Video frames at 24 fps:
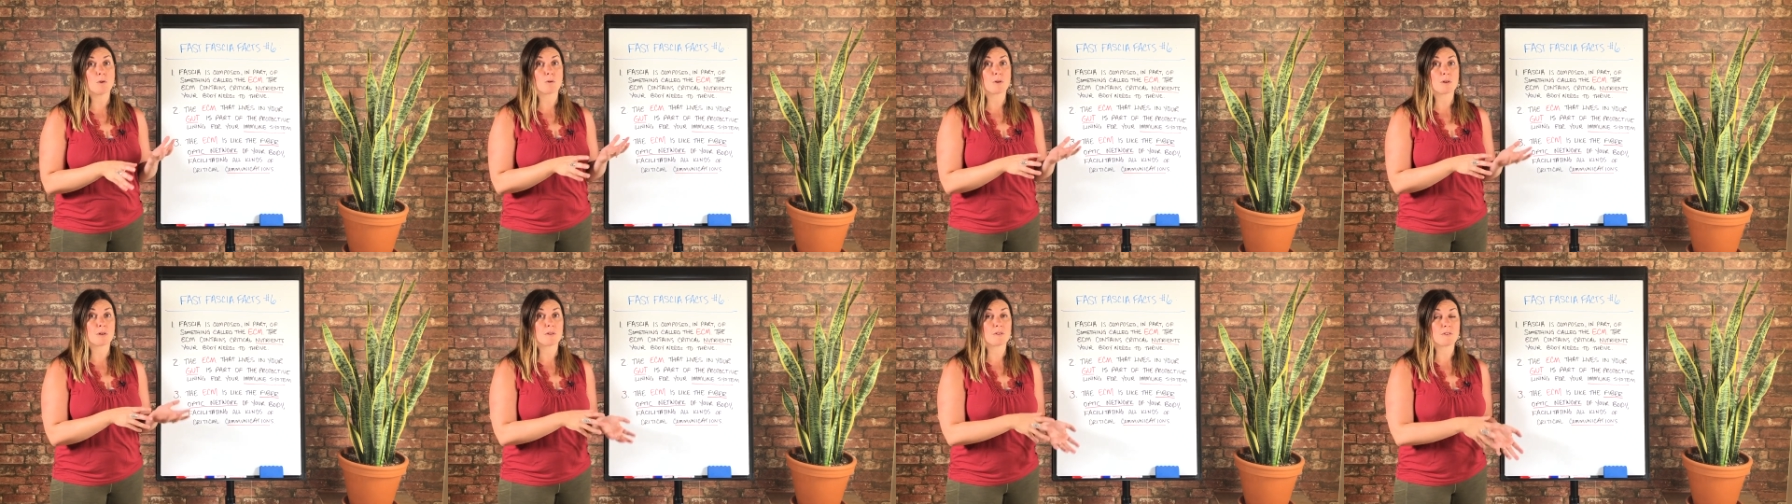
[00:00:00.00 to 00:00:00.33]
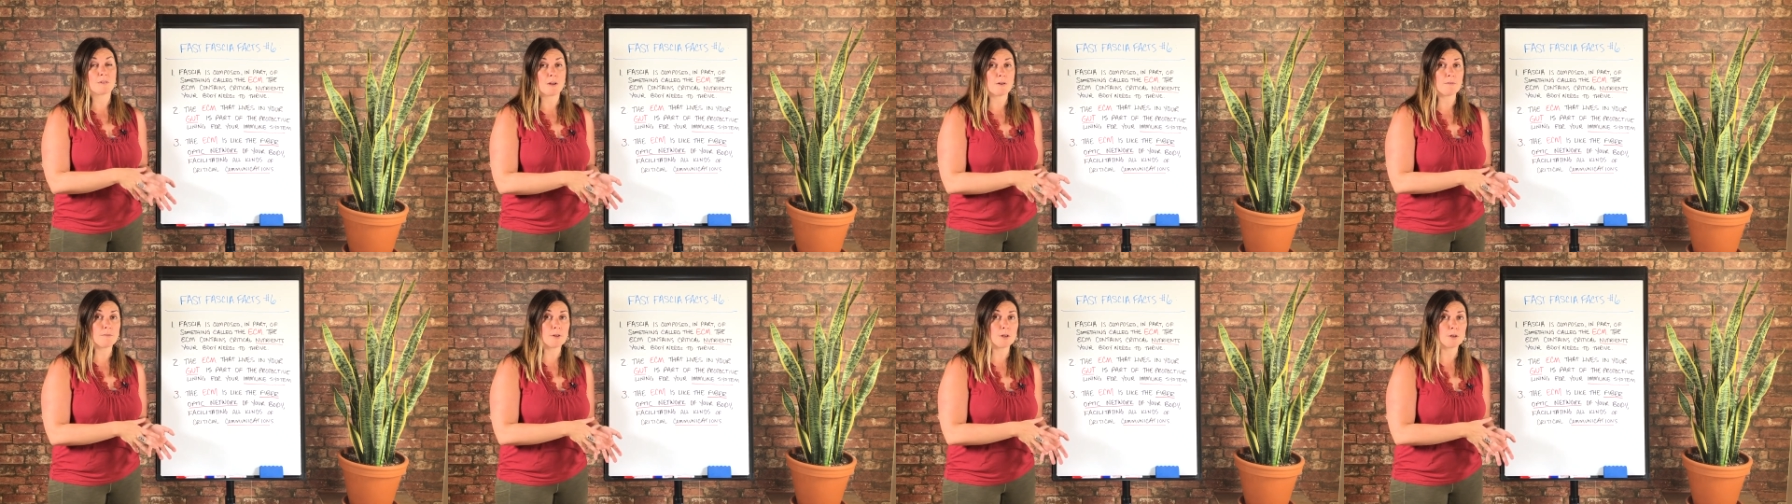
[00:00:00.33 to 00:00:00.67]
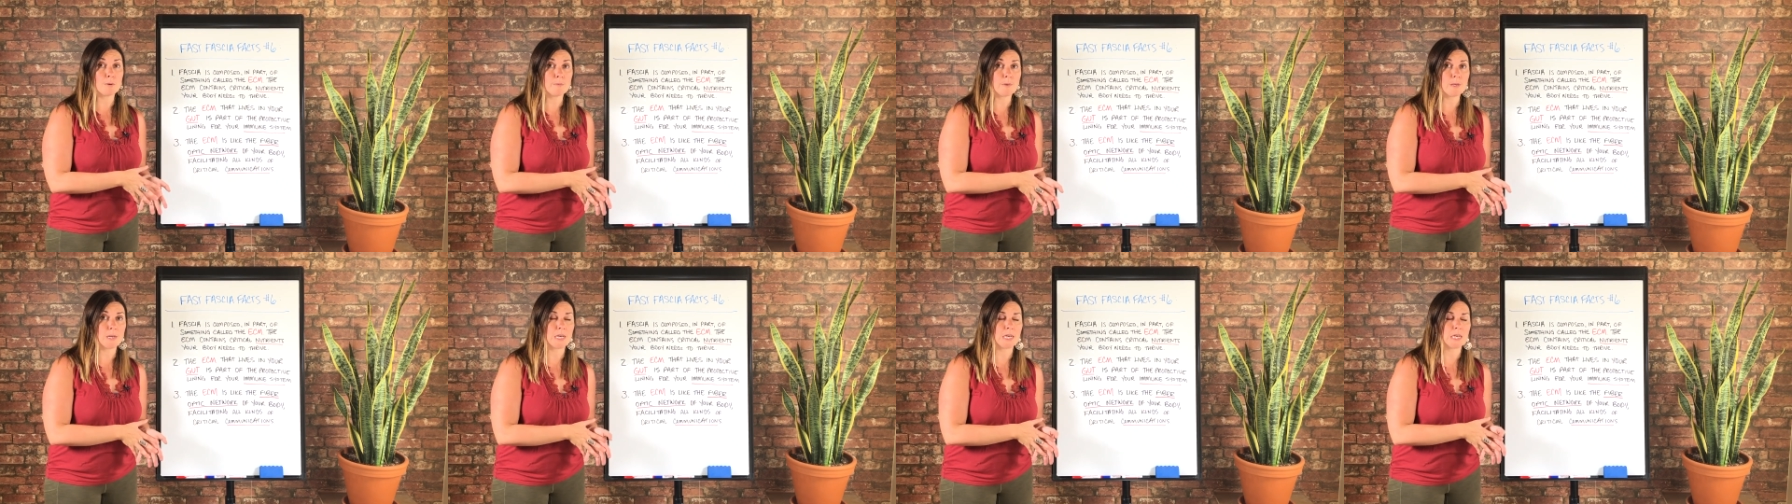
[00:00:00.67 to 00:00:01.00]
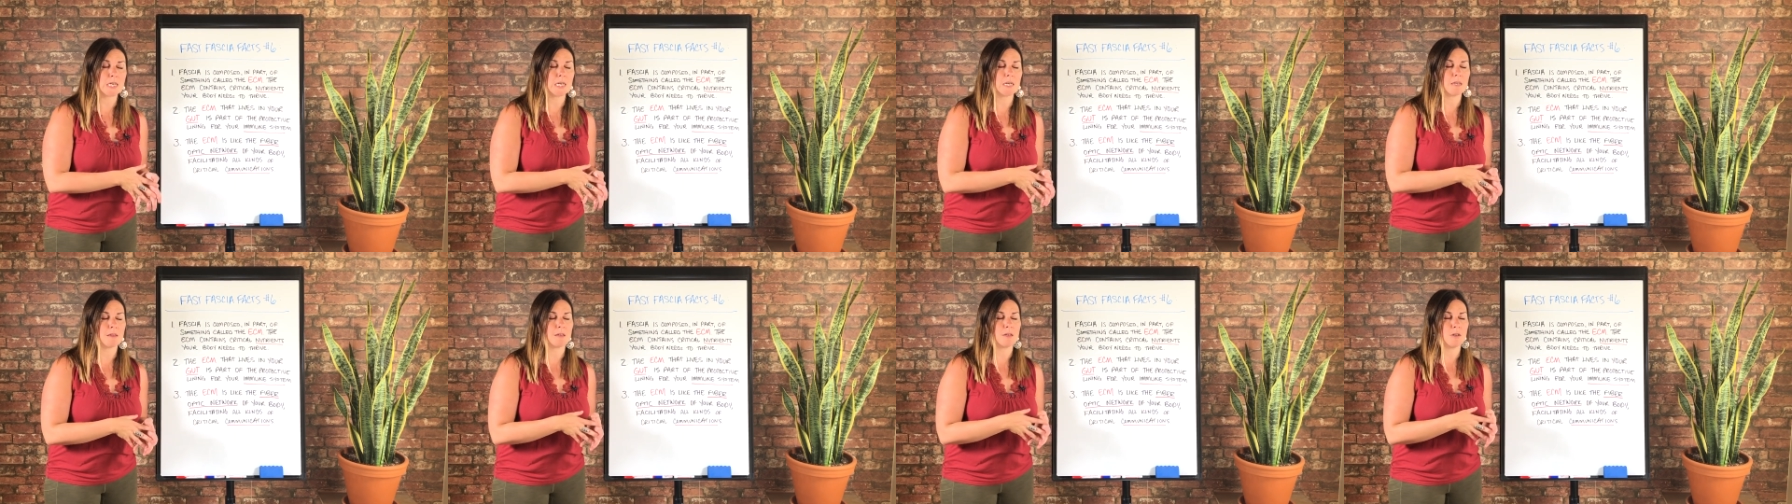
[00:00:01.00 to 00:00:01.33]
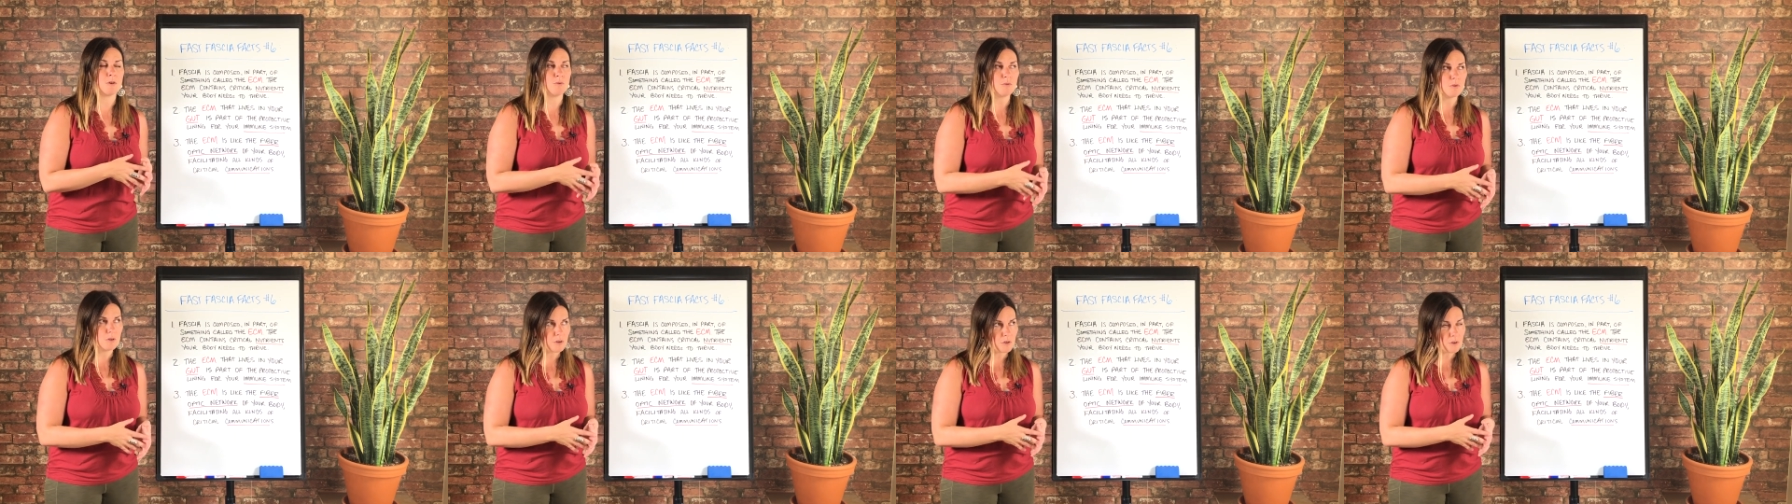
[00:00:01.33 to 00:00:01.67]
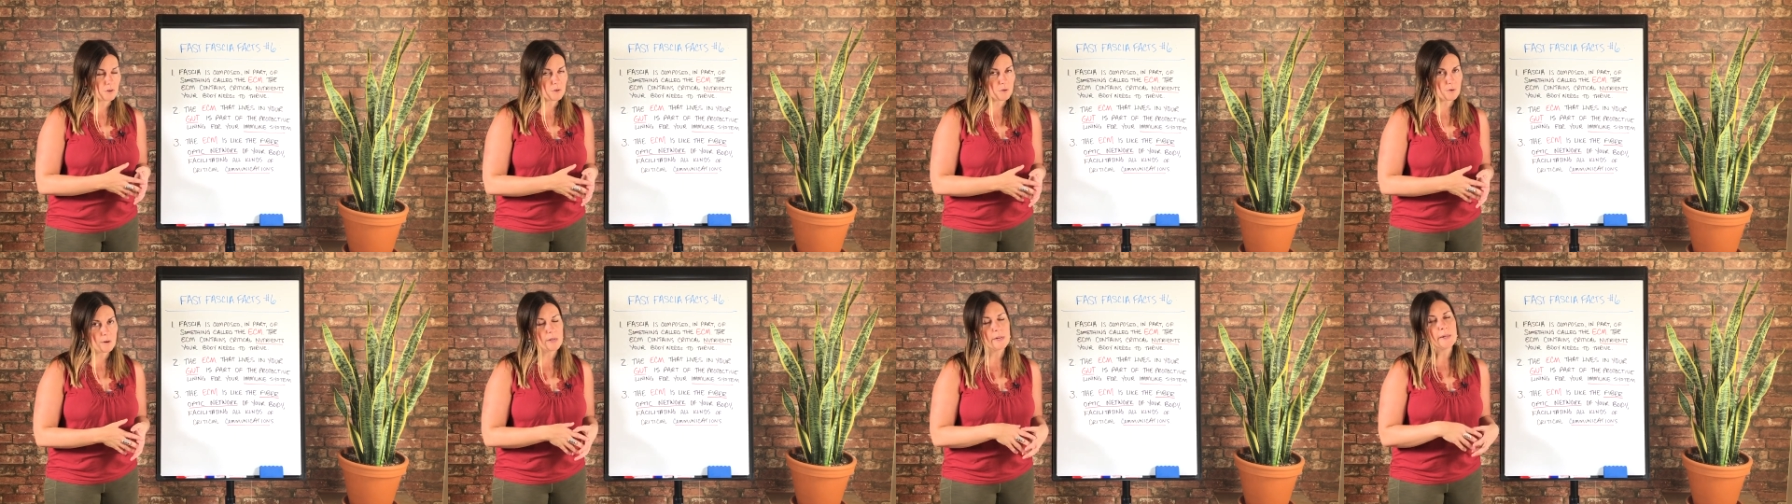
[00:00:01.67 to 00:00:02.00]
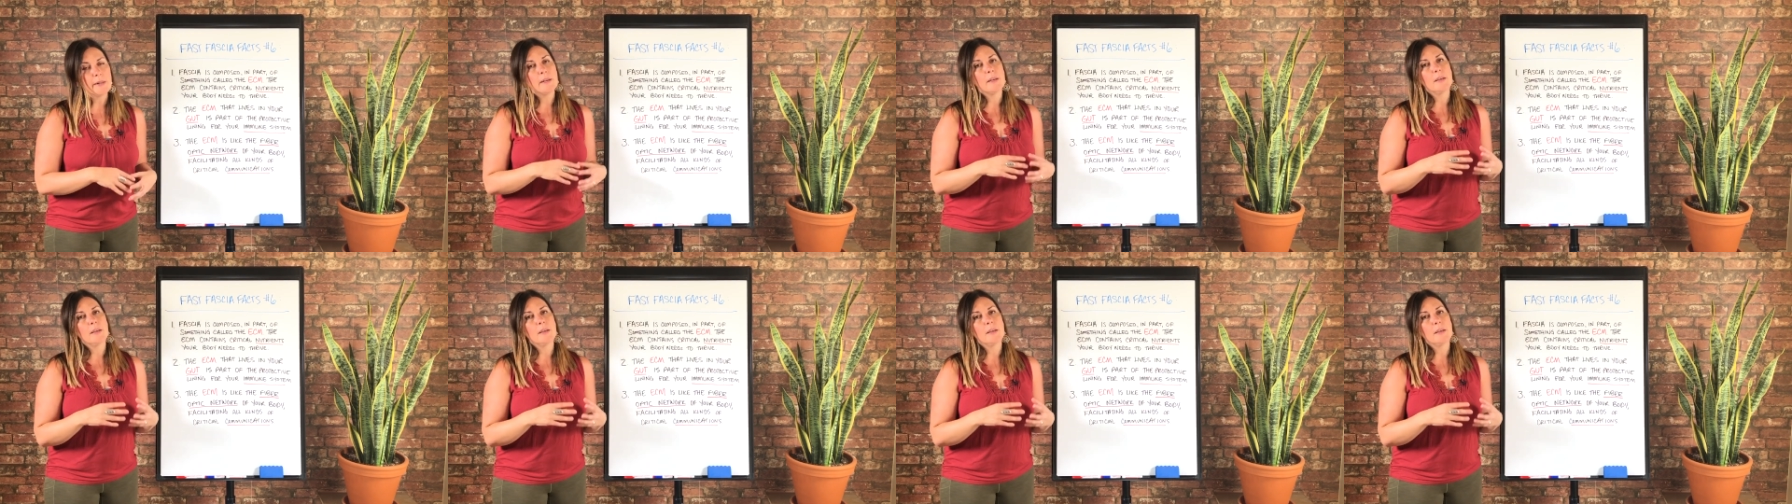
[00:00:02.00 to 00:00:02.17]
or self-help technique that you do,